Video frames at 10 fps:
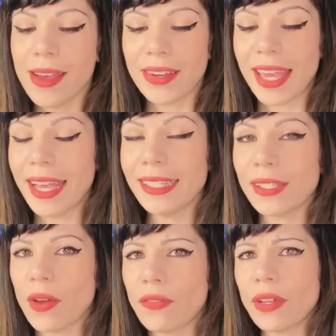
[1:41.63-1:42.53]
okay,
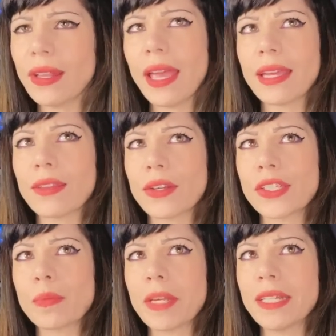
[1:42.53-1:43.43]
so I feel like
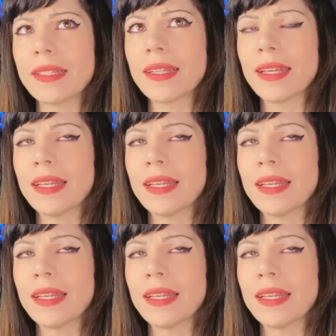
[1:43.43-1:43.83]
there's been